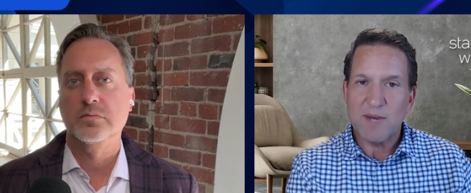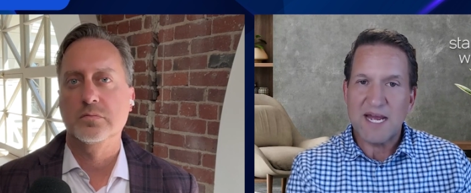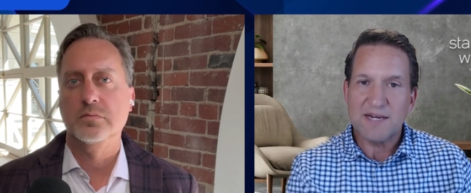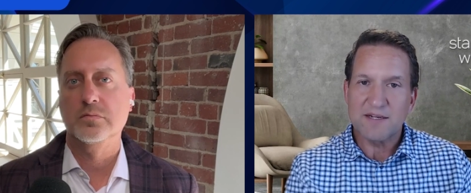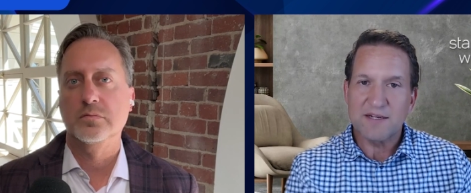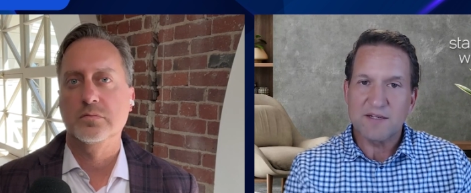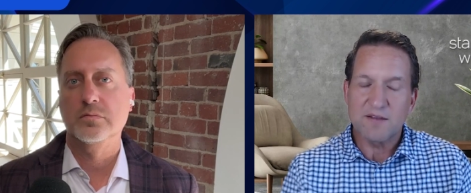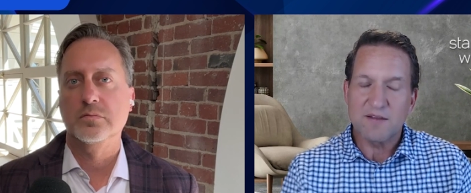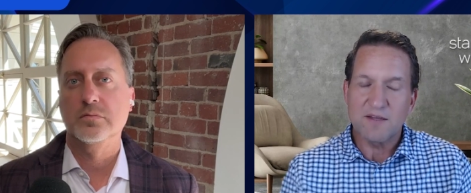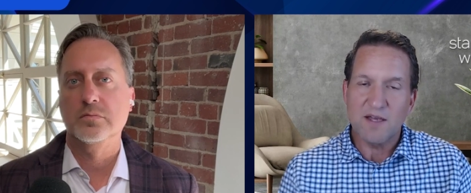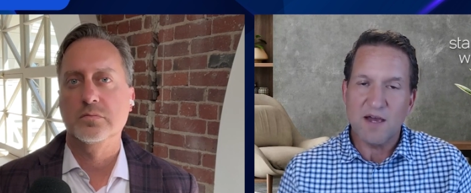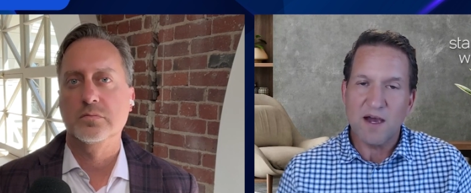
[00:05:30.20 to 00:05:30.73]

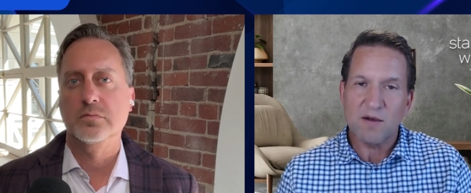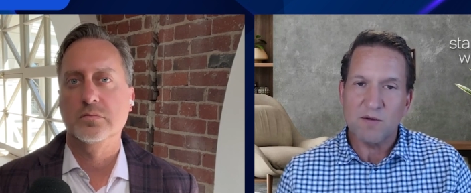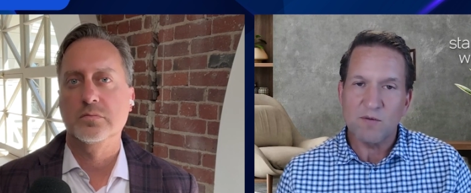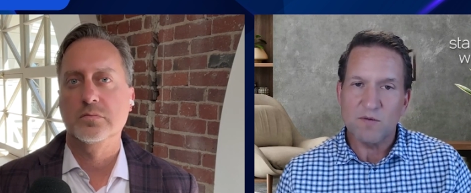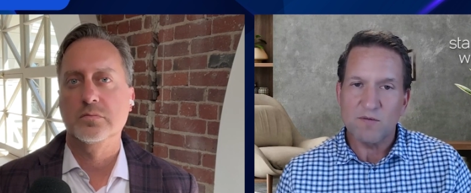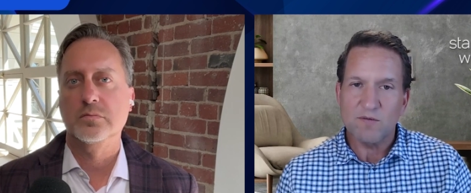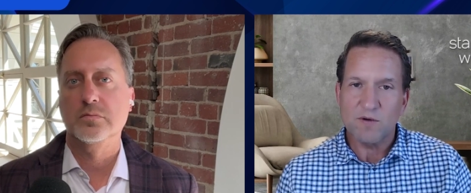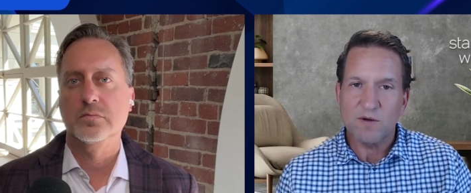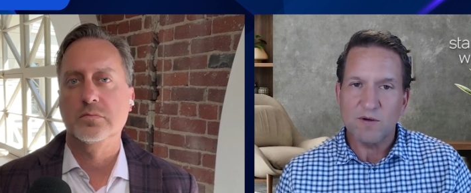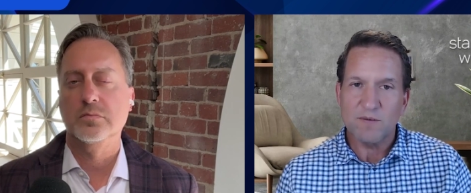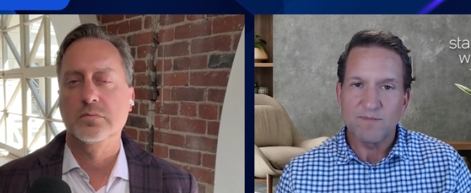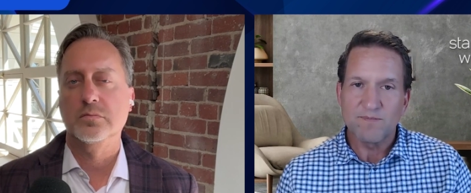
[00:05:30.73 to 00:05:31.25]
Speaker 1: back to the
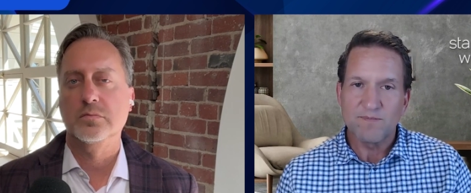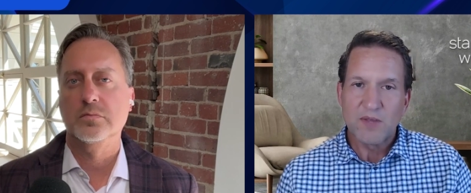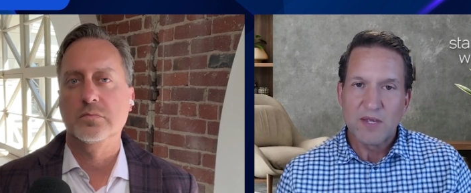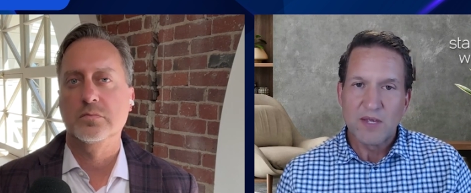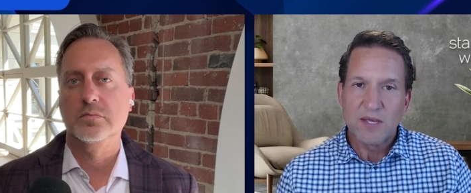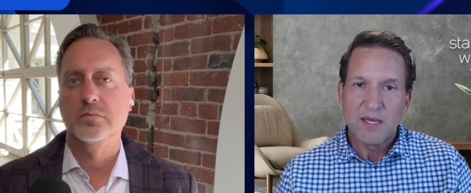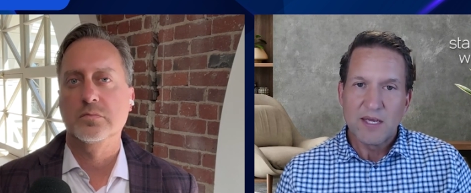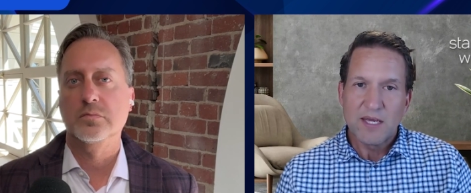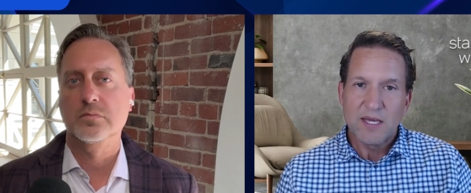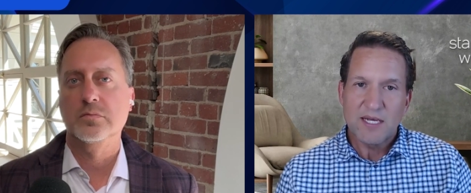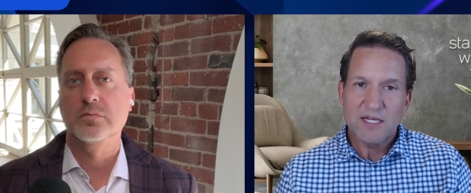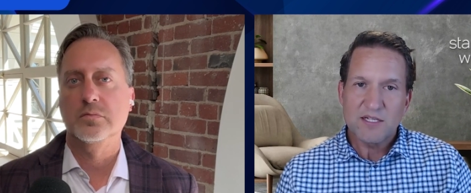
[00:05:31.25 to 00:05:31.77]
aquifer.
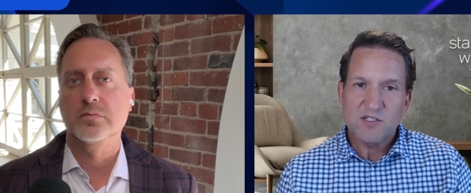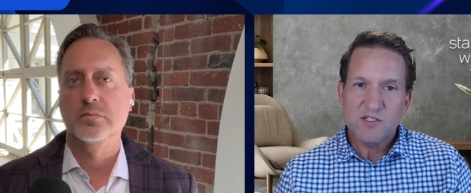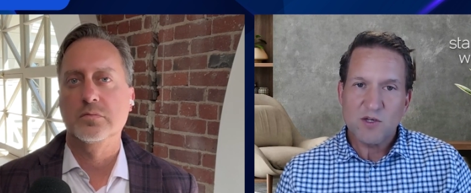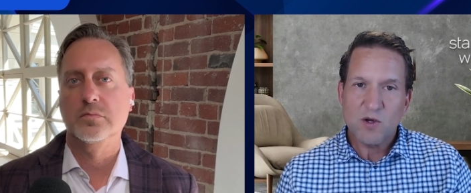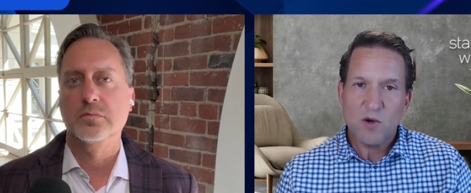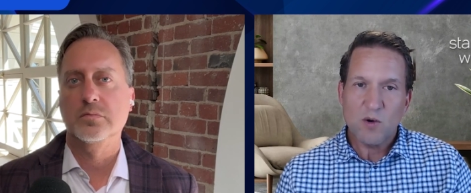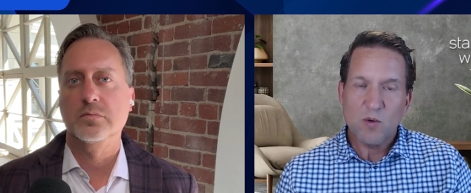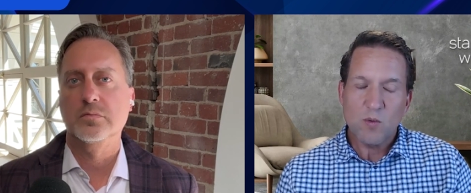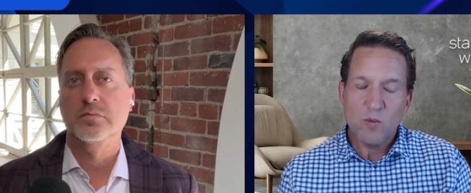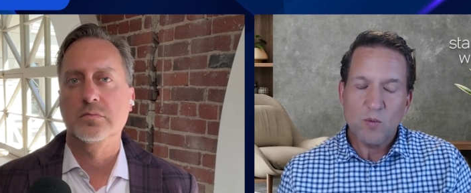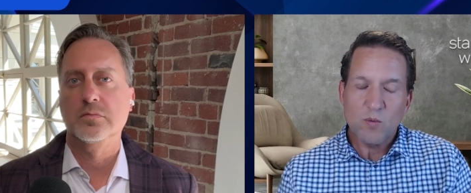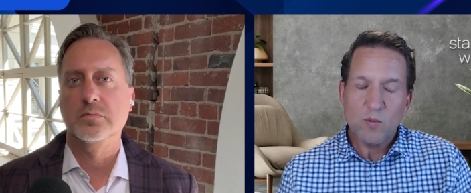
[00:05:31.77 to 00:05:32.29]
And
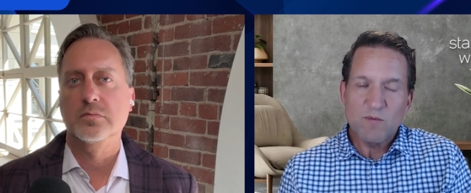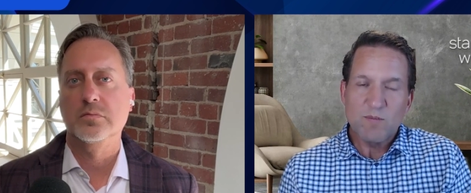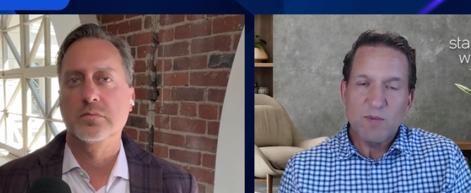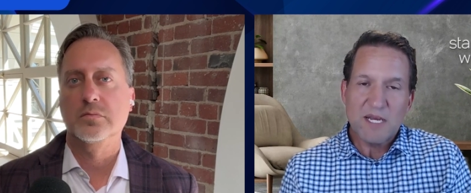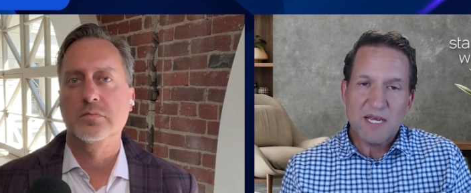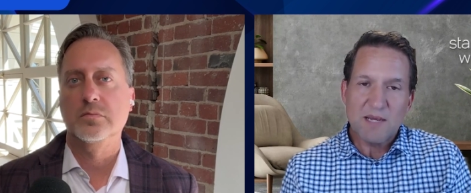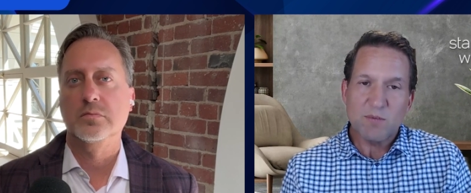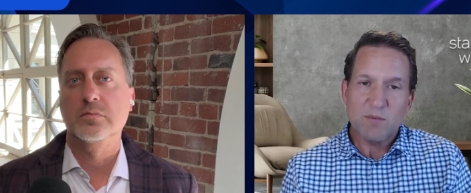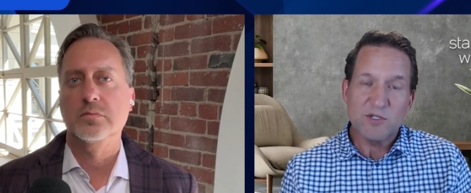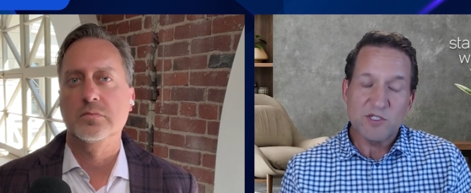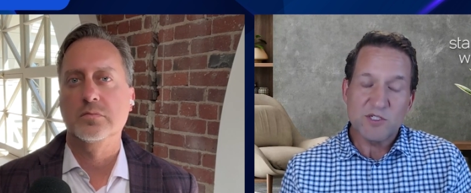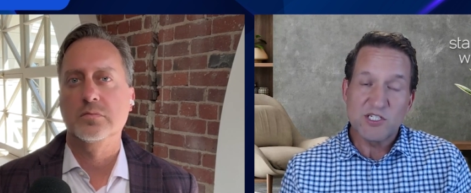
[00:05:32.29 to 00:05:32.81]
so we've been
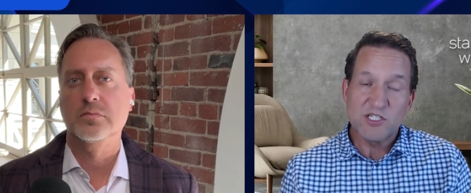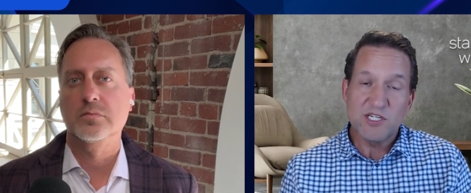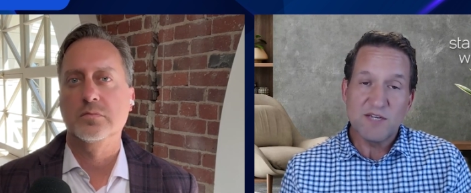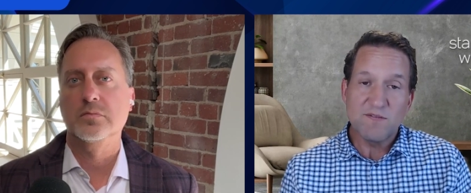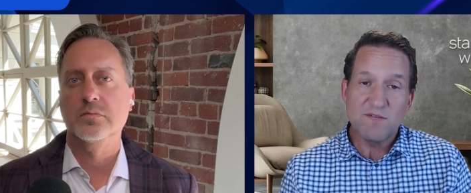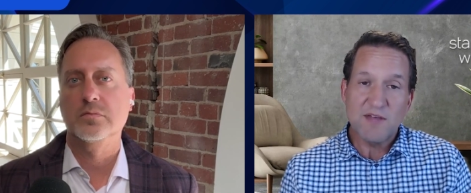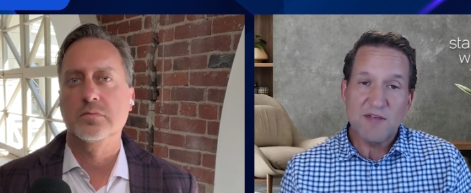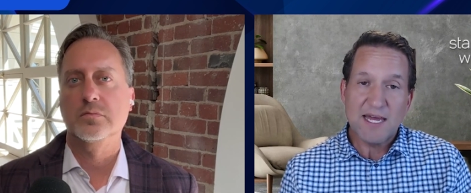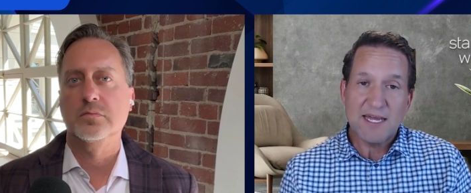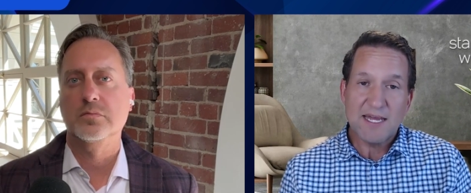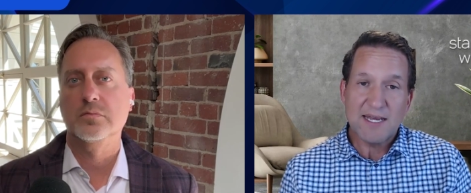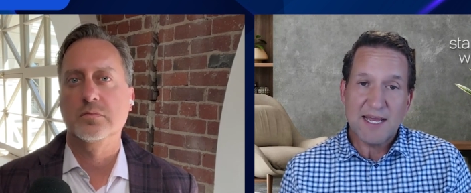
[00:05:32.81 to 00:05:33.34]
able to
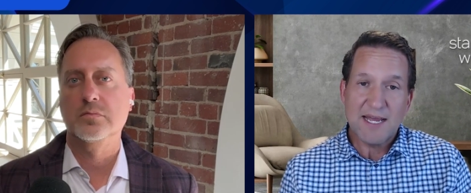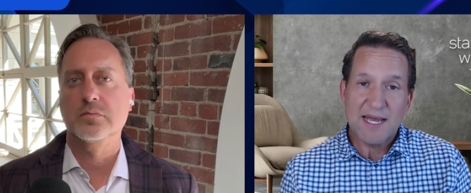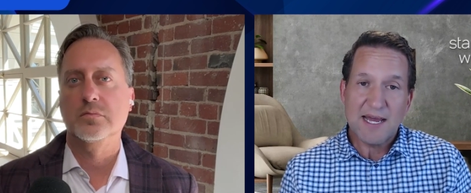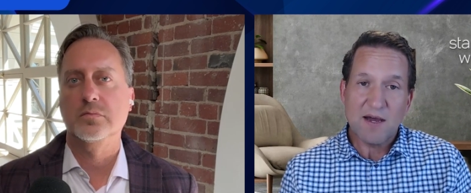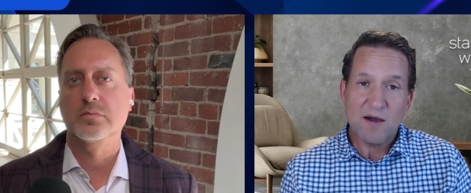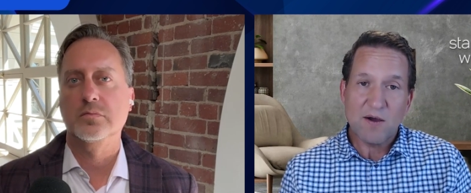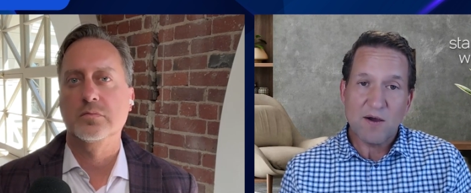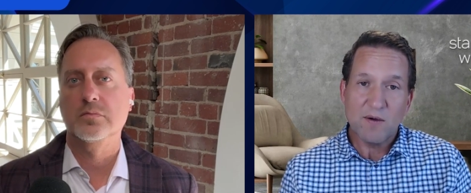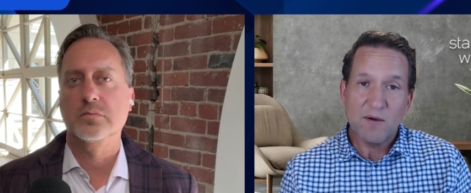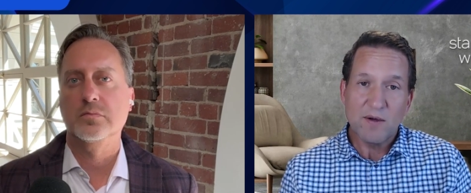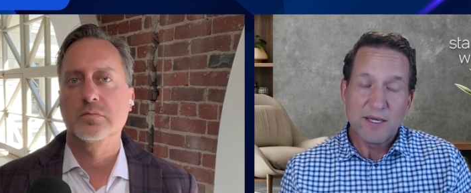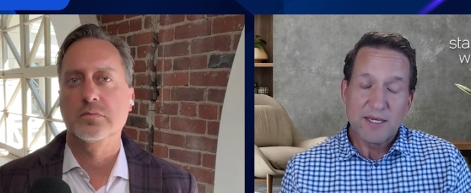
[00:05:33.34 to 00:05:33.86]
achieve that
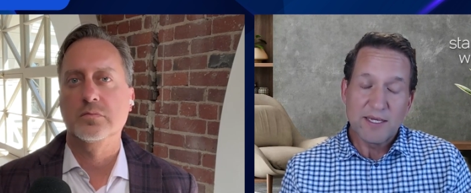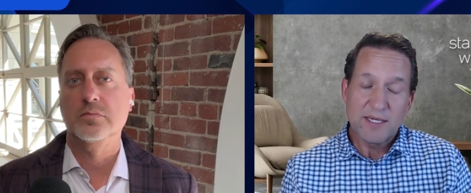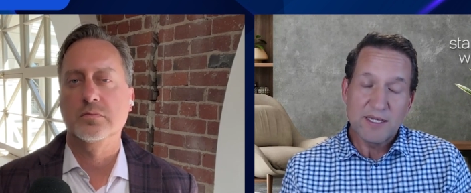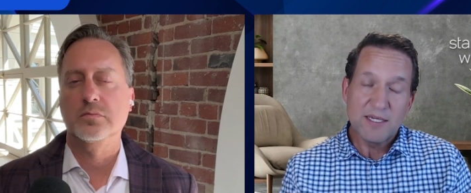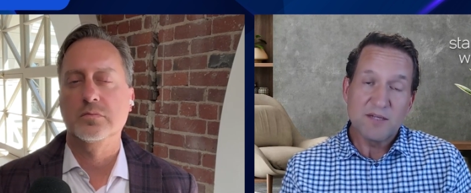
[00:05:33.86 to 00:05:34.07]
now